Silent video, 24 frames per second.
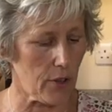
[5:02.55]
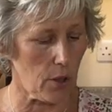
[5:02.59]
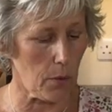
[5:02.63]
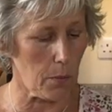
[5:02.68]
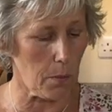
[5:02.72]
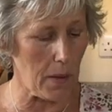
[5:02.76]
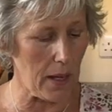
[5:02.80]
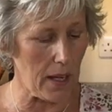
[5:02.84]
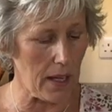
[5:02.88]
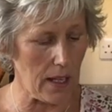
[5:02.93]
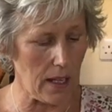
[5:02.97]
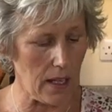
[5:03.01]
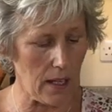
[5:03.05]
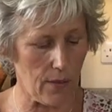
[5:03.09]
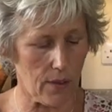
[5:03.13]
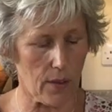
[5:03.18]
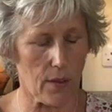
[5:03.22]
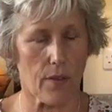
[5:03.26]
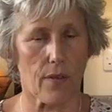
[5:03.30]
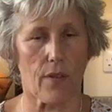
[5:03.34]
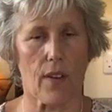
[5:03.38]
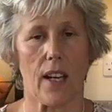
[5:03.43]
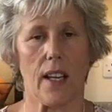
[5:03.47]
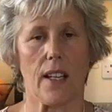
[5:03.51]
You may even
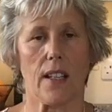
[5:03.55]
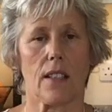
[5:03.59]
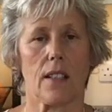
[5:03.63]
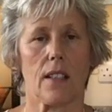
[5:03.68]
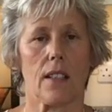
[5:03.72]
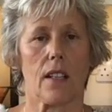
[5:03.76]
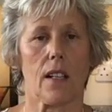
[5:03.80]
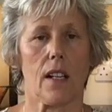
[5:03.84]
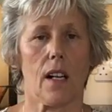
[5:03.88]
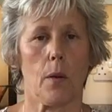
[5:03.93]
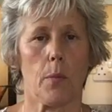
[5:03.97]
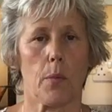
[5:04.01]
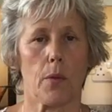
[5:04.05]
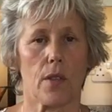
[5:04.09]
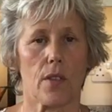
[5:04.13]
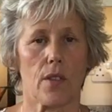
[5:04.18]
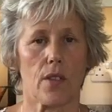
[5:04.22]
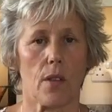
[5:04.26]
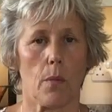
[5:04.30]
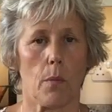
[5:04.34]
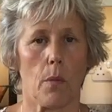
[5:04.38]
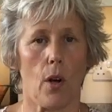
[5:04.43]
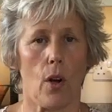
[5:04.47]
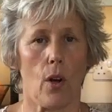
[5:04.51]
find in the cupboard
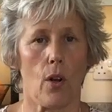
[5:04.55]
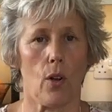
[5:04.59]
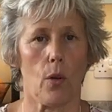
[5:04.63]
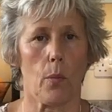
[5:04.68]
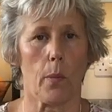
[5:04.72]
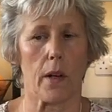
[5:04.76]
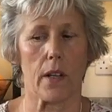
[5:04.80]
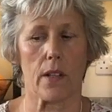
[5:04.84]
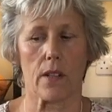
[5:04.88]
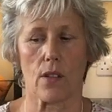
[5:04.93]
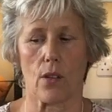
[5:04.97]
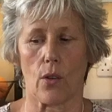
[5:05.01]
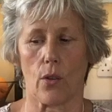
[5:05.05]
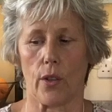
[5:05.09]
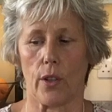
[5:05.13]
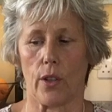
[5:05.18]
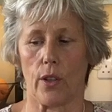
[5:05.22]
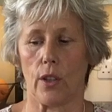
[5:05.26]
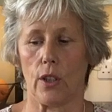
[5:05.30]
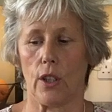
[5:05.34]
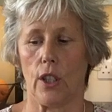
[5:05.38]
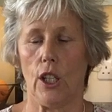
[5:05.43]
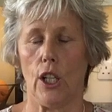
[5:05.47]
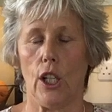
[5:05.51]
some olbas
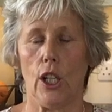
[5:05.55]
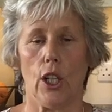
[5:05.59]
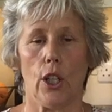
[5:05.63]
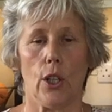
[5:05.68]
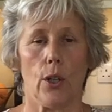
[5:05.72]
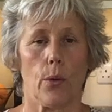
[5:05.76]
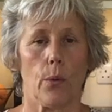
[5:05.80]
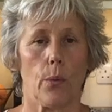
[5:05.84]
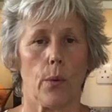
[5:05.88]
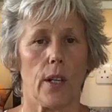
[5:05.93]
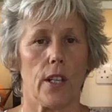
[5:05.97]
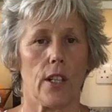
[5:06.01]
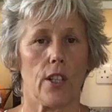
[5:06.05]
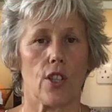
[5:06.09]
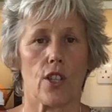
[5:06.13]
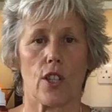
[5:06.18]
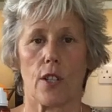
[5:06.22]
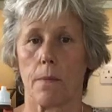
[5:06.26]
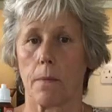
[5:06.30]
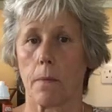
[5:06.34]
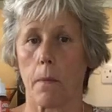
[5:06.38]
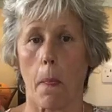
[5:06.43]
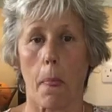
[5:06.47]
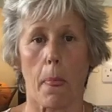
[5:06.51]
oil, which
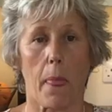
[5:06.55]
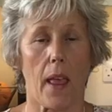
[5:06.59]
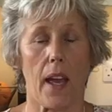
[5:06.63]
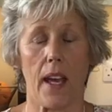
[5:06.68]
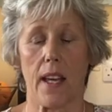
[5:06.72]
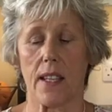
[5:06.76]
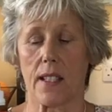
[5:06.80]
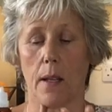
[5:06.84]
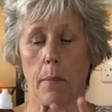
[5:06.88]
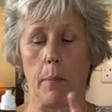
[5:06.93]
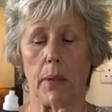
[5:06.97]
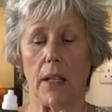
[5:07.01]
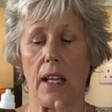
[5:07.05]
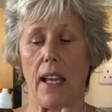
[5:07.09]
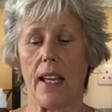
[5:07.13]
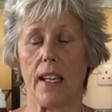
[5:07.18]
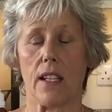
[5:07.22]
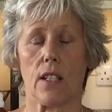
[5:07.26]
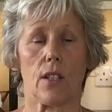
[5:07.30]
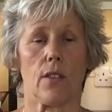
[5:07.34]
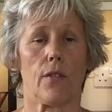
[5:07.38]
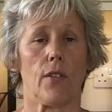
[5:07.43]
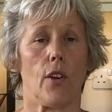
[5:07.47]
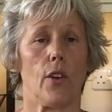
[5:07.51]
is a
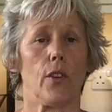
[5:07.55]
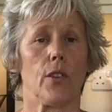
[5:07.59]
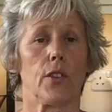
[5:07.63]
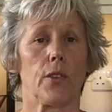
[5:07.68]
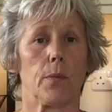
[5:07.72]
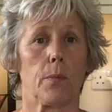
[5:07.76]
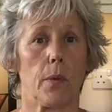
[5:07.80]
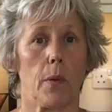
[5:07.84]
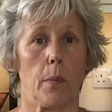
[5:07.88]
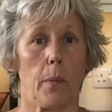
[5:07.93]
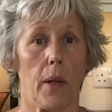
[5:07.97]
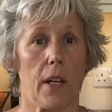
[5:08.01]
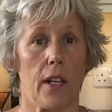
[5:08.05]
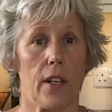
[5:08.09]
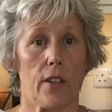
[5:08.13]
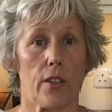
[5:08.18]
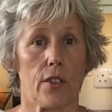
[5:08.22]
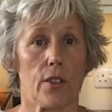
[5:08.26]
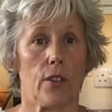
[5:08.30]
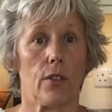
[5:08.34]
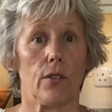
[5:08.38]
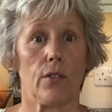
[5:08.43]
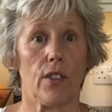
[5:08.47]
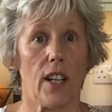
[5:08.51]
blend of oils prepared
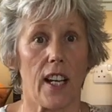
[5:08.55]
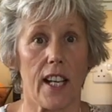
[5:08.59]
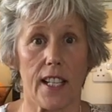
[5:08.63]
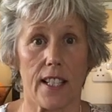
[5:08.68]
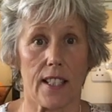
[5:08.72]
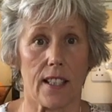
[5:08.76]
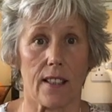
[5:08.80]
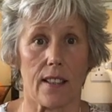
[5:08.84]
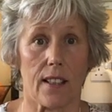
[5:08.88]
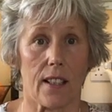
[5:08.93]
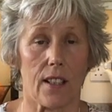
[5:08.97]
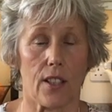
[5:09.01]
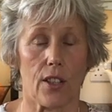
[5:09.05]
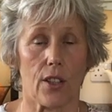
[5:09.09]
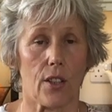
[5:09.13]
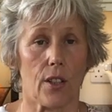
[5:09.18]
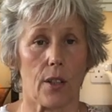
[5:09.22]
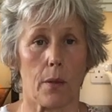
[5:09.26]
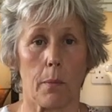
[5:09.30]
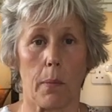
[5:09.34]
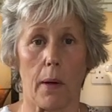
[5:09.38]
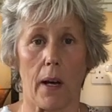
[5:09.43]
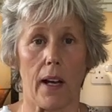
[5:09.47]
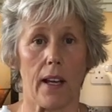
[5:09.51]
already that you
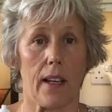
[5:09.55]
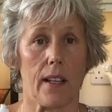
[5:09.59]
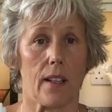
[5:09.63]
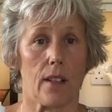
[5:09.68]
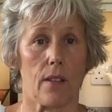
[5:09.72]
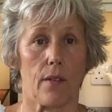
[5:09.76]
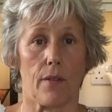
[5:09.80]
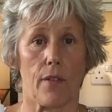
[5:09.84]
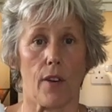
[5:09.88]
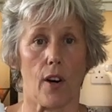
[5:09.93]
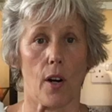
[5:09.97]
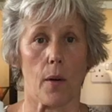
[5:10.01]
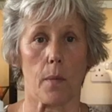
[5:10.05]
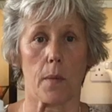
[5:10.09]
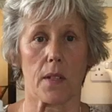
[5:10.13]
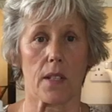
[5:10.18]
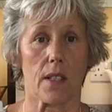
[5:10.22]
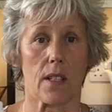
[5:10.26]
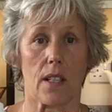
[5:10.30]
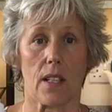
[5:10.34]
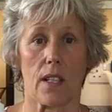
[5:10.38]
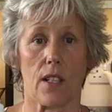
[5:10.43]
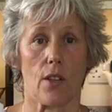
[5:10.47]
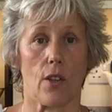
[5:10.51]
can buy in the
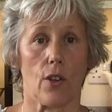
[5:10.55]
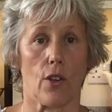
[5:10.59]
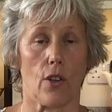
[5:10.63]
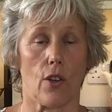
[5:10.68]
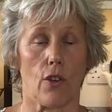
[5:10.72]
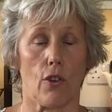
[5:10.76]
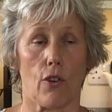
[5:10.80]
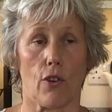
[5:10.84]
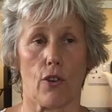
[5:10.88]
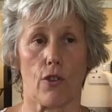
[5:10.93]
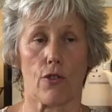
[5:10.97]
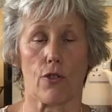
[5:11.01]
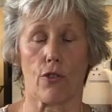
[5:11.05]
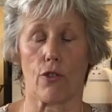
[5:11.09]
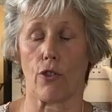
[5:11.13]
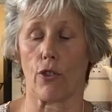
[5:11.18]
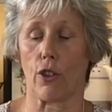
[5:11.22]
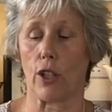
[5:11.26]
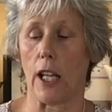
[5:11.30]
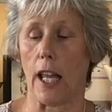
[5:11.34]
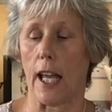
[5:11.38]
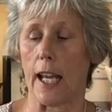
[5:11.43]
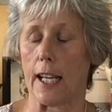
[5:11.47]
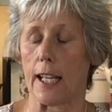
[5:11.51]
pharmacy or order
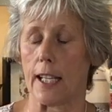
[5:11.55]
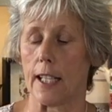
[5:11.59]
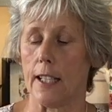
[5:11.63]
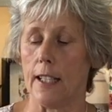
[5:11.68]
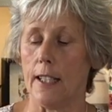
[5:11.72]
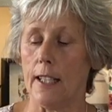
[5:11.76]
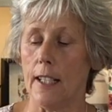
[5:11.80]
online.